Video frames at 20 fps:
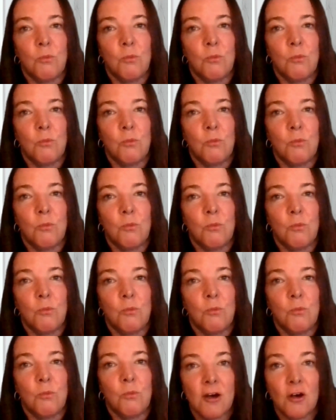What
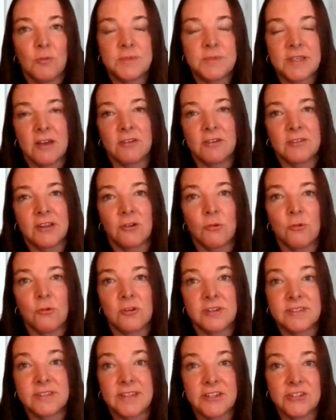this helps healthcare
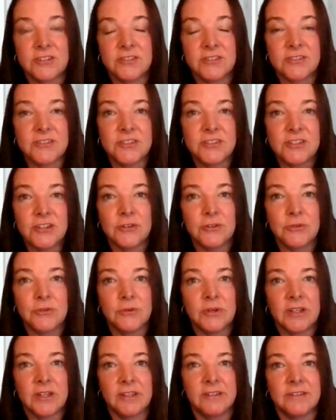organizations
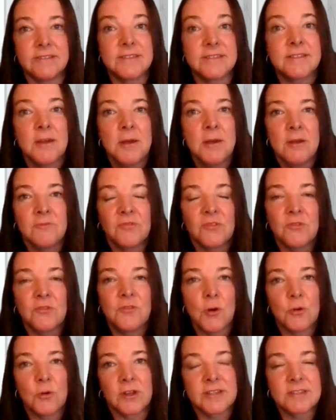do is
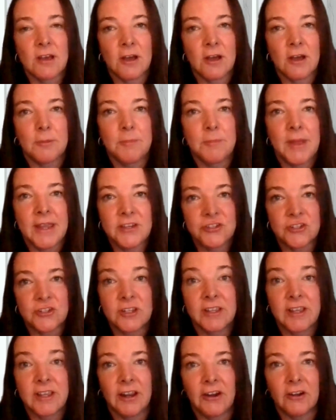focus on
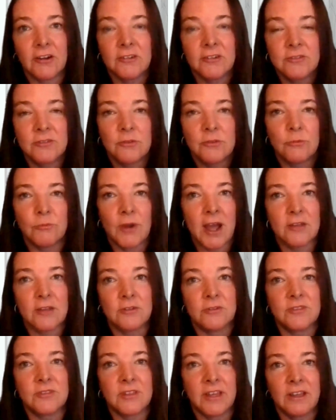patient care
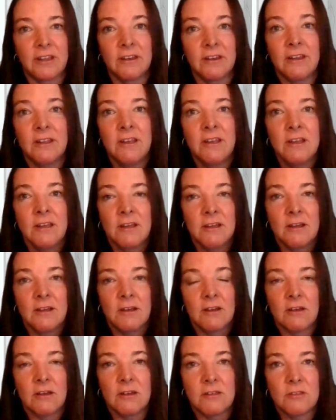rather than
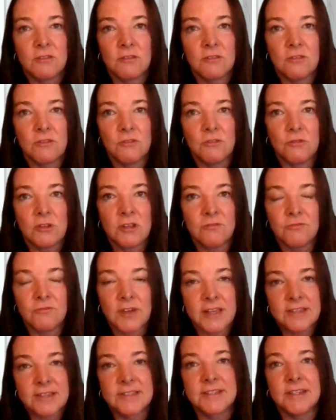
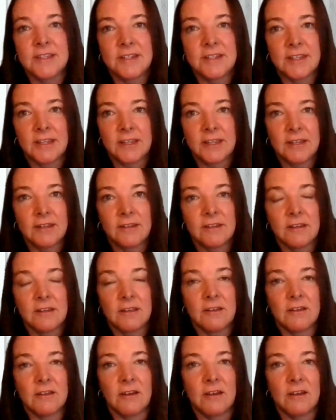investing in